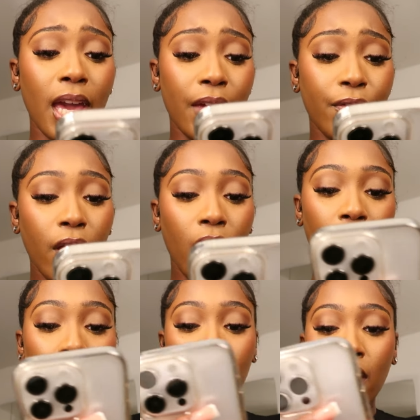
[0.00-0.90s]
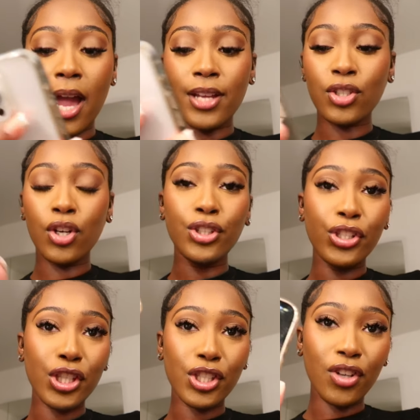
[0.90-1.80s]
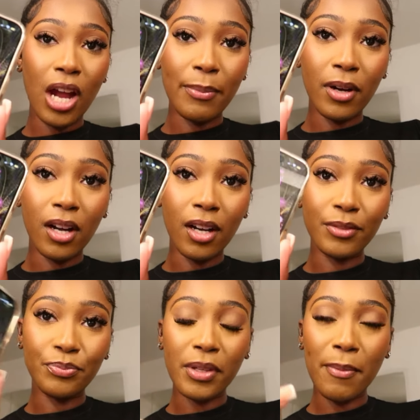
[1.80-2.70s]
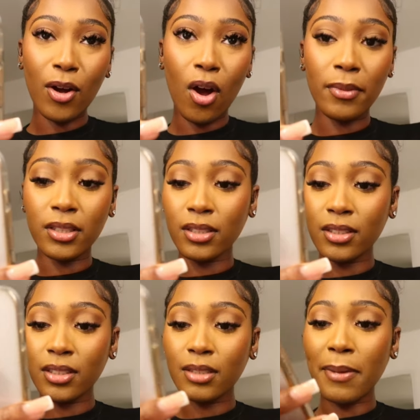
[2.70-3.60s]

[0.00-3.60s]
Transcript: If you are, look, I just got a new subscriber in my comments.